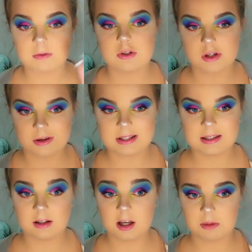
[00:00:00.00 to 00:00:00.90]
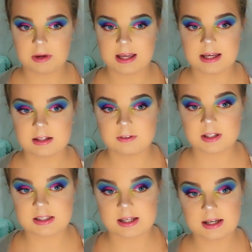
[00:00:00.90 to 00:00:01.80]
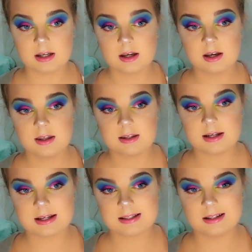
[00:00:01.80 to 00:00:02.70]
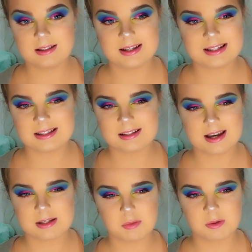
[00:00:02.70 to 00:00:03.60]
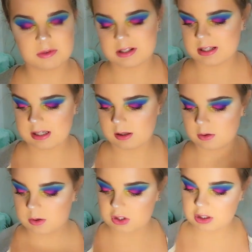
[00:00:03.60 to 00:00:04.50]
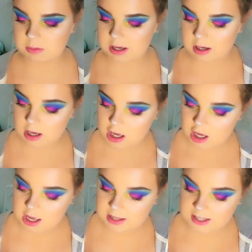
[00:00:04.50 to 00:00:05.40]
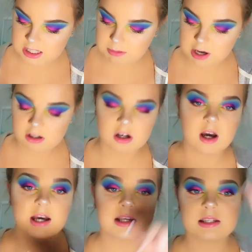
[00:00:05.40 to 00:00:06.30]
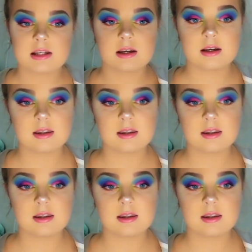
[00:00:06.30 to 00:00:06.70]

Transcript: I'm just going down the line of my hand if you can see it. The next colour isn't as pigmented as I thought it was going to be, and that's Paradise.